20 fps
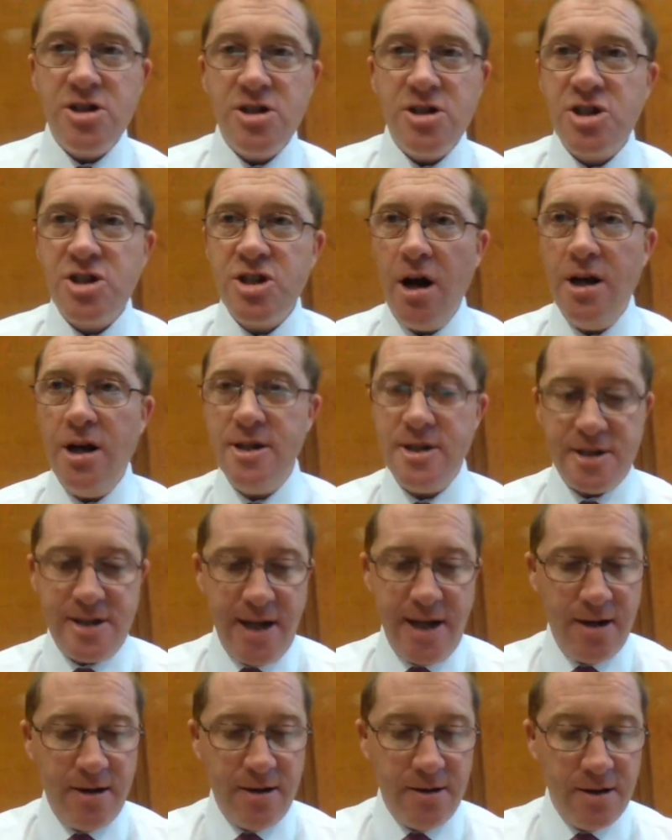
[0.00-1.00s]

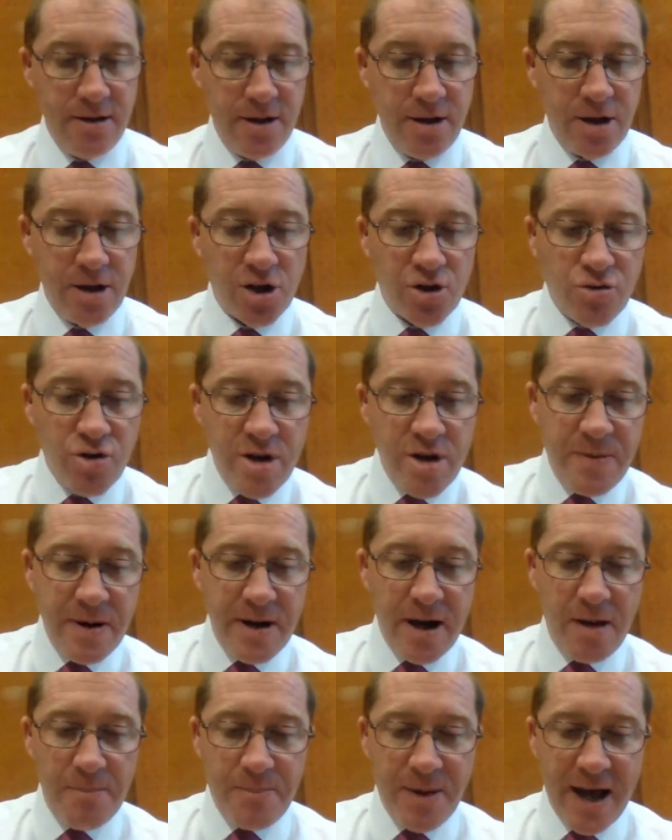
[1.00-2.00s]
Silence now.
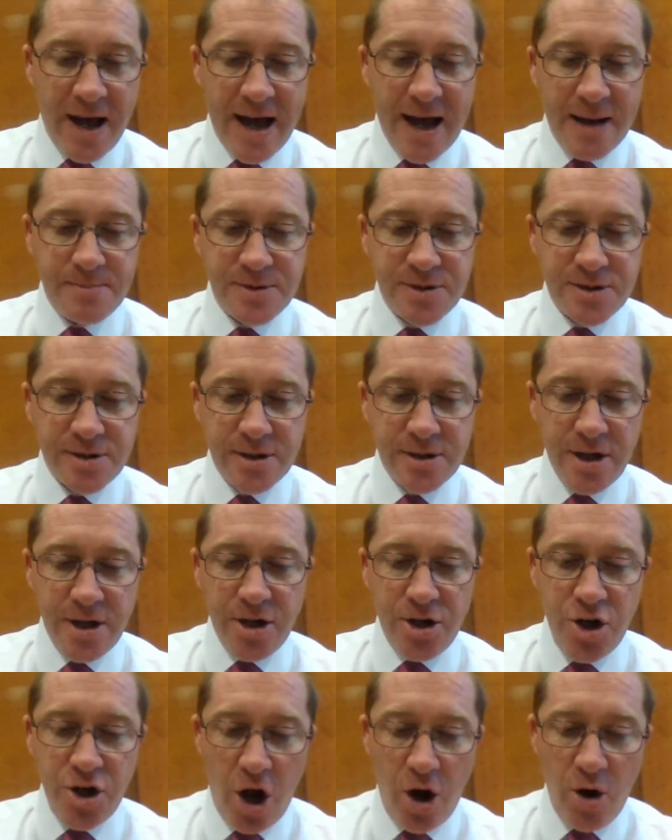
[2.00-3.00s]
Creeping up, perhaps.
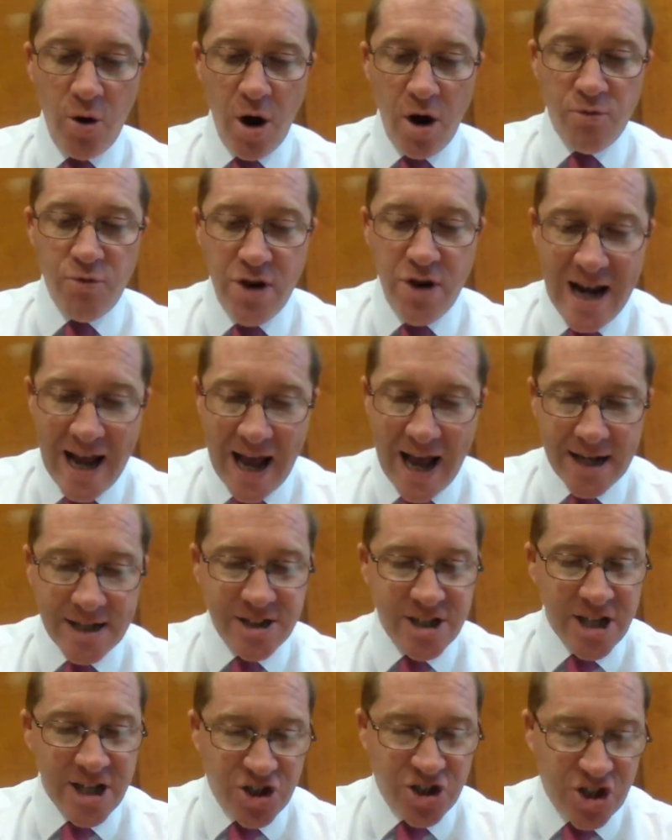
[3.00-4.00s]
No,
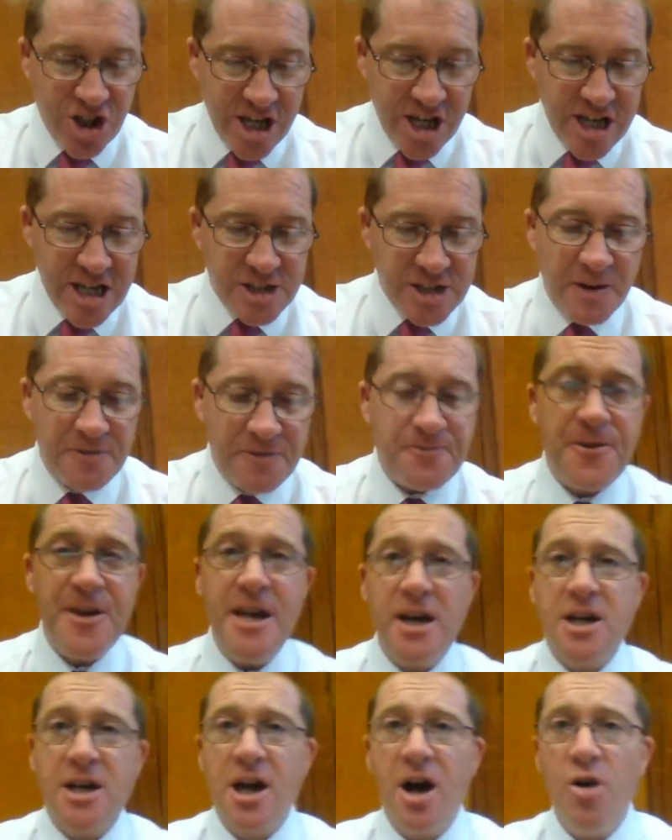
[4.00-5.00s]
relax. Geez, my
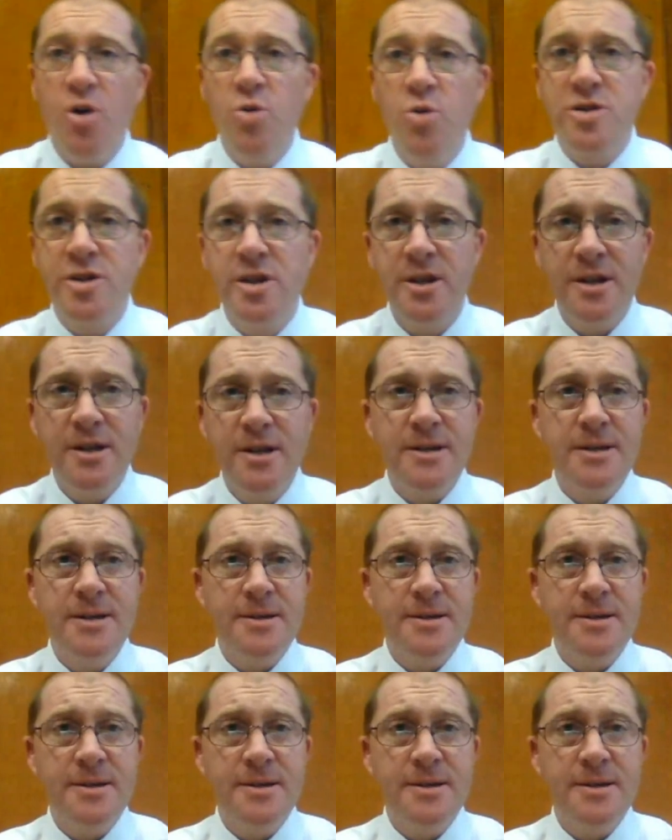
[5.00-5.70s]
feet are cold.